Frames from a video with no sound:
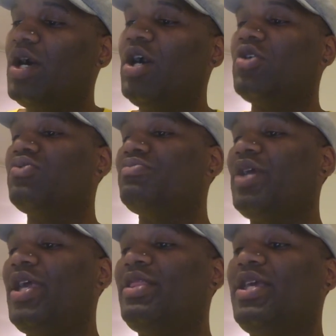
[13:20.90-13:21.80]
oh,
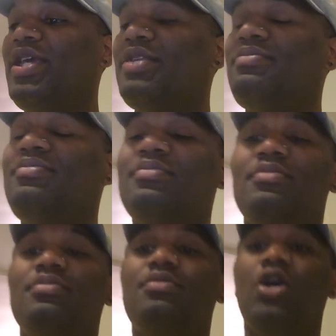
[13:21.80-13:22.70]
and then
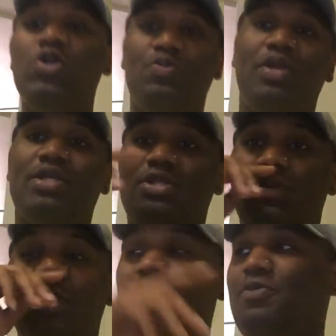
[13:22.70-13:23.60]
Ghost being
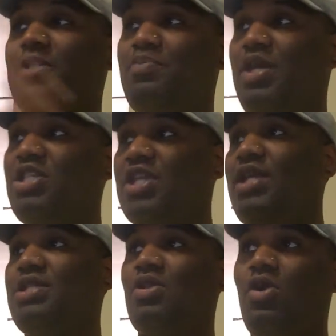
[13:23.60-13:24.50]
so desperate to pay
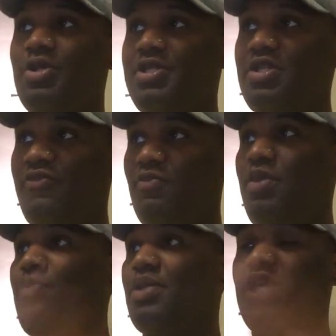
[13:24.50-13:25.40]
Jason and all these different
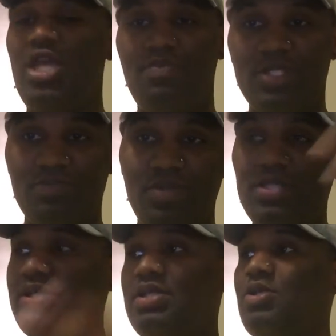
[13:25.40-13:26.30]
people and keep his
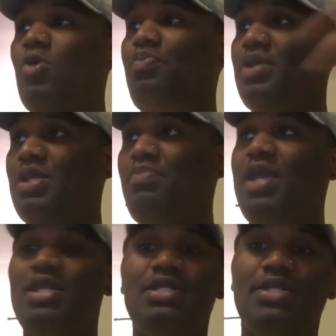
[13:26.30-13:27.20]
businesses open and
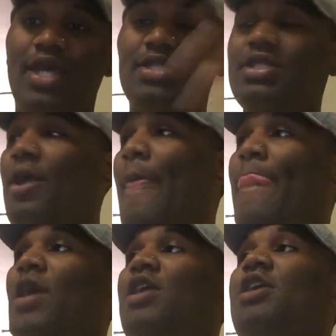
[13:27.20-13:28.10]
pay these debts,
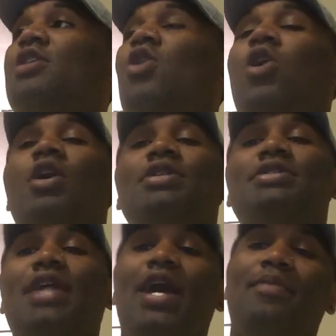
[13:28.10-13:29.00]
he
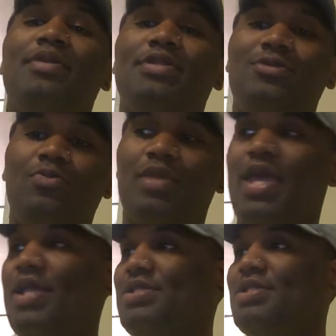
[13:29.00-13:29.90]
calls Simon stupid
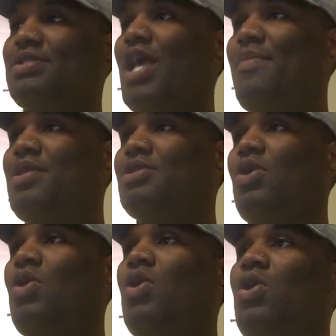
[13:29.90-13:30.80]
ass, and Simon is
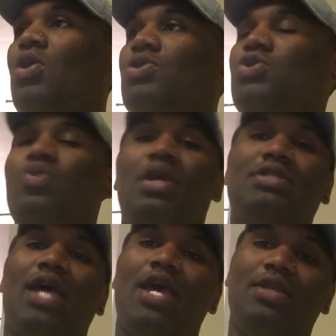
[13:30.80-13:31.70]
all too
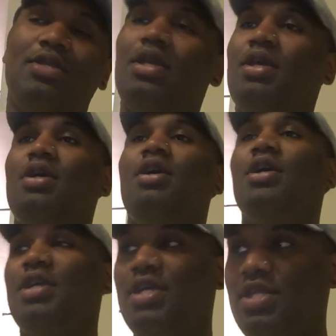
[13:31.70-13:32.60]
excited
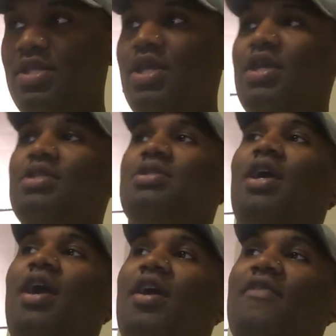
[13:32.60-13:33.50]
again
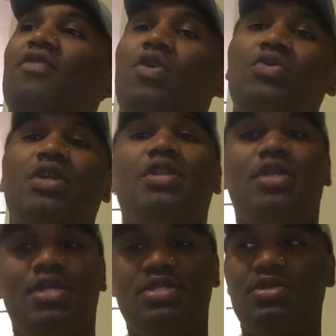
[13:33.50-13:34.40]
to have Ghost
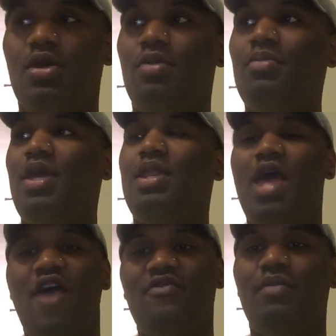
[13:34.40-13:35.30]
under his thumb and
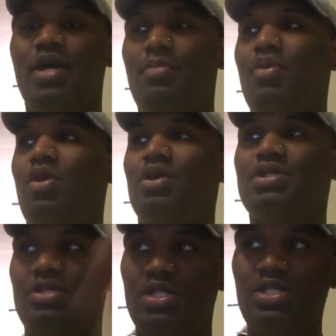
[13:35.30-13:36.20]
to have him by the
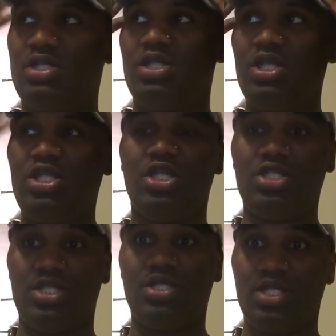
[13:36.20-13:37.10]
balls. This this
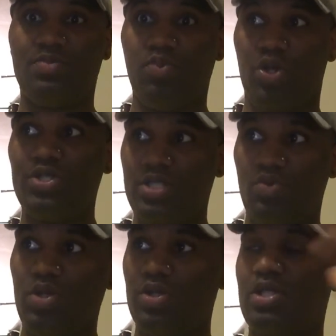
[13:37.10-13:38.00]
shit just gets worse
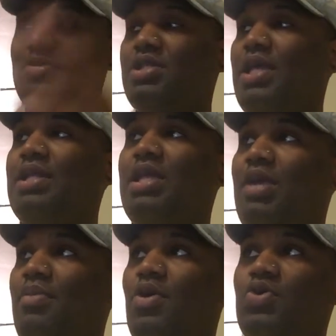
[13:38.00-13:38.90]
and worse. I'm just like,
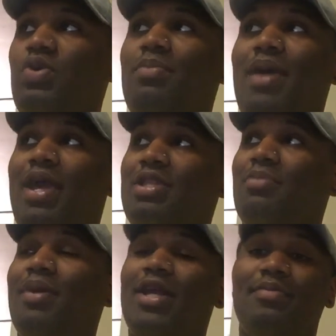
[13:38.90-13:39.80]
damn, Ghost, we back at
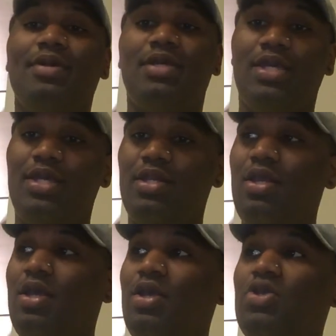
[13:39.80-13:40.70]
the bottom
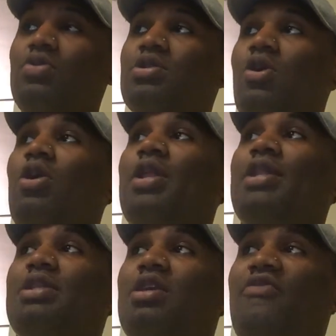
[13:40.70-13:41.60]
again. You did all
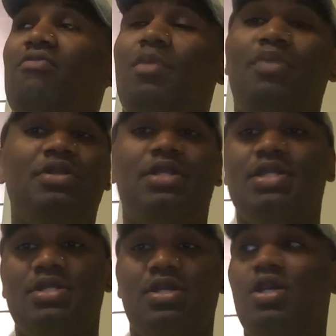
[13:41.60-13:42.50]
that to get from up under
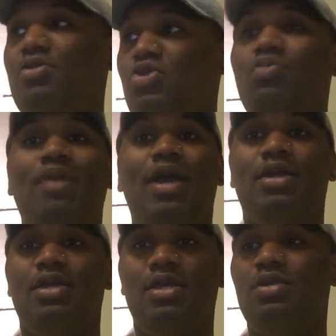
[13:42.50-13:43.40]
this nigga, and you back
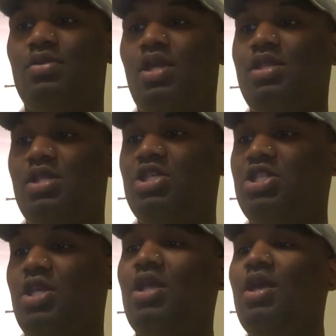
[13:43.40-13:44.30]
again in this
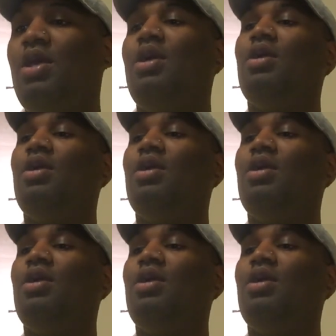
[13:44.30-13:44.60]
shit.